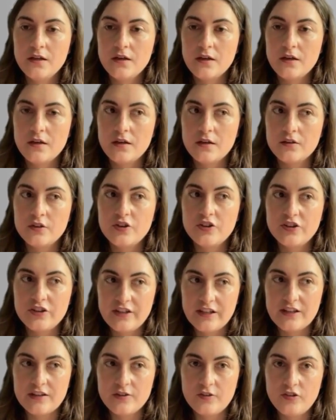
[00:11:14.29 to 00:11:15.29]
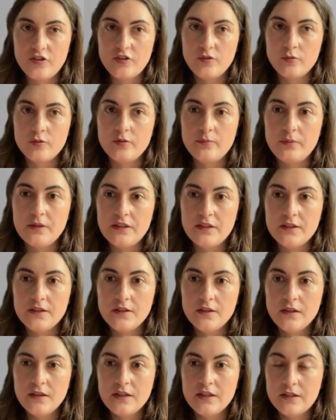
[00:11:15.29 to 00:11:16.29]
a good analogy would be
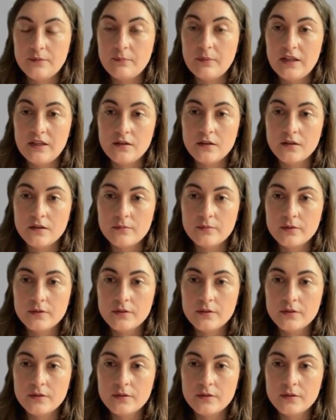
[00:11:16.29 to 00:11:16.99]
in makeup.